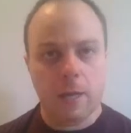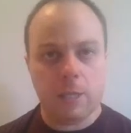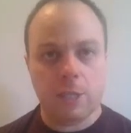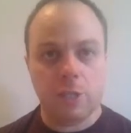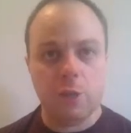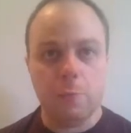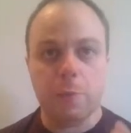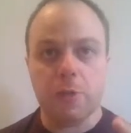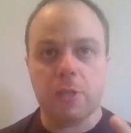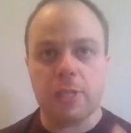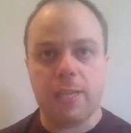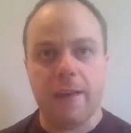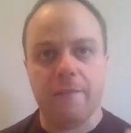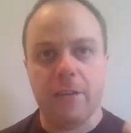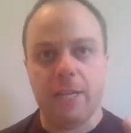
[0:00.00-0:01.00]
Super
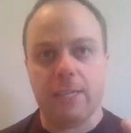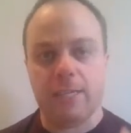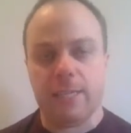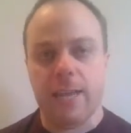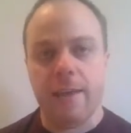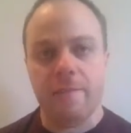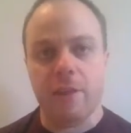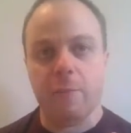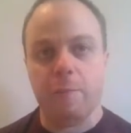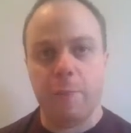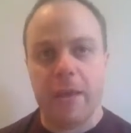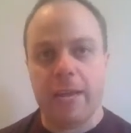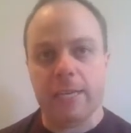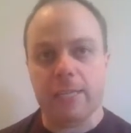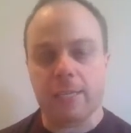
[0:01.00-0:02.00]
77
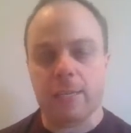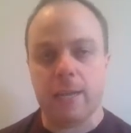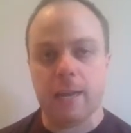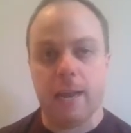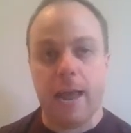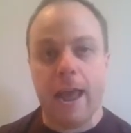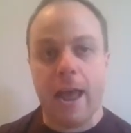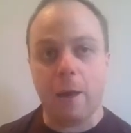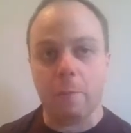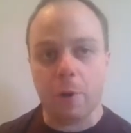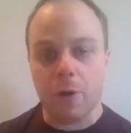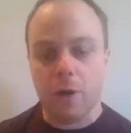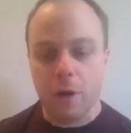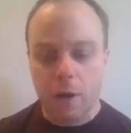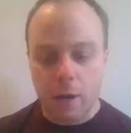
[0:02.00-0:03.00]
bass in
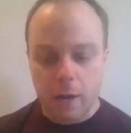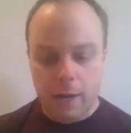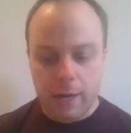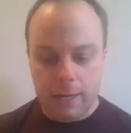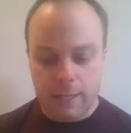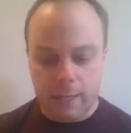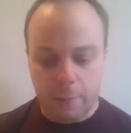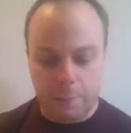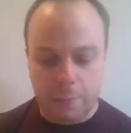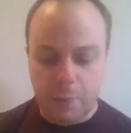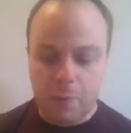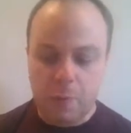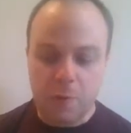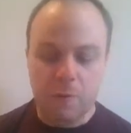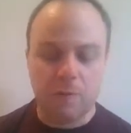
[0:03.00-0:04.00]
amber. It's a
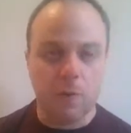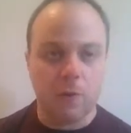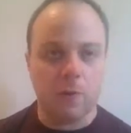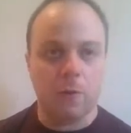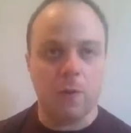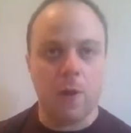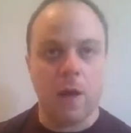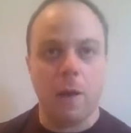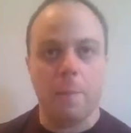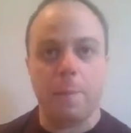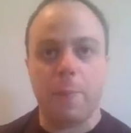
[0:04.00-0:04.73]
beautiful